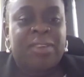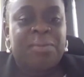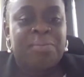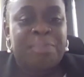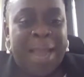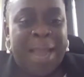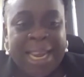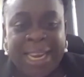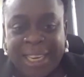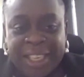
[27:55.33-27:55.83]

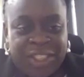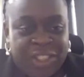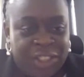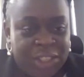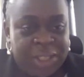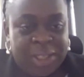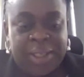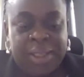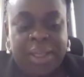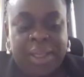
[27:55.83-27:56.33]

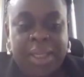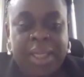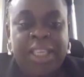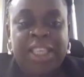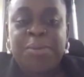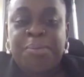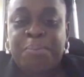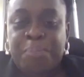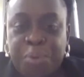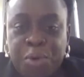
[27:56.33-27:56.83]
managing
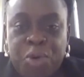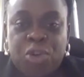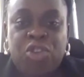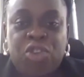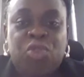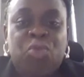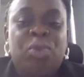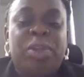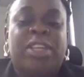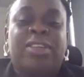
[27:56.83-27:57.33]
the
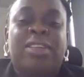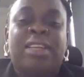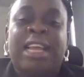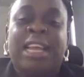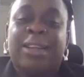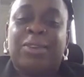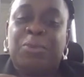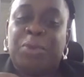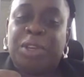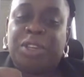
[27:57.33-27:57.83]
books,
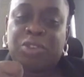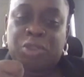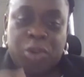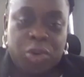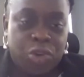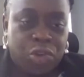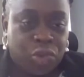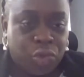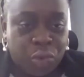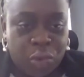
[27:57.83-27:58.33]
with
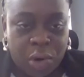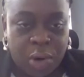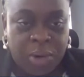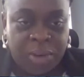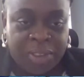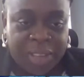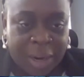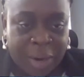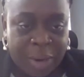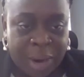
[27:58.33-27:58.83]

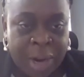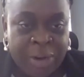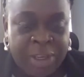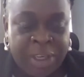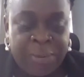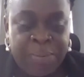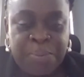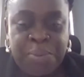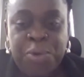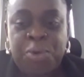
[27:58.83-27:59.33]
controls
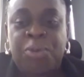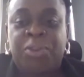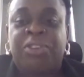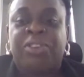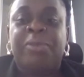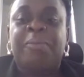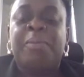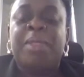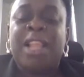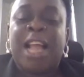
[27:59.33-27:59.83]
around the
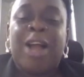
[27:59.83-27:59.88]
books,